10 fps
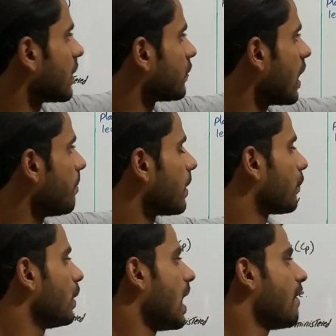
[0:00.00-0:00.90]
of time,
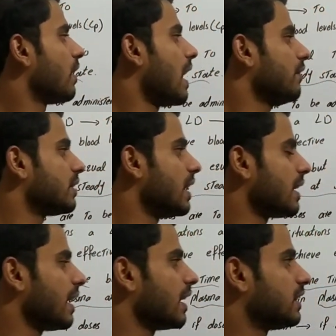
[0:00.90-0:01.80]
but we have a
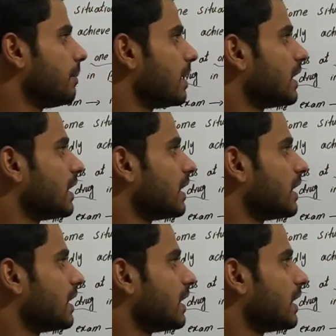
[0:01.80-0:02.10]
life-threatening arrhythmia,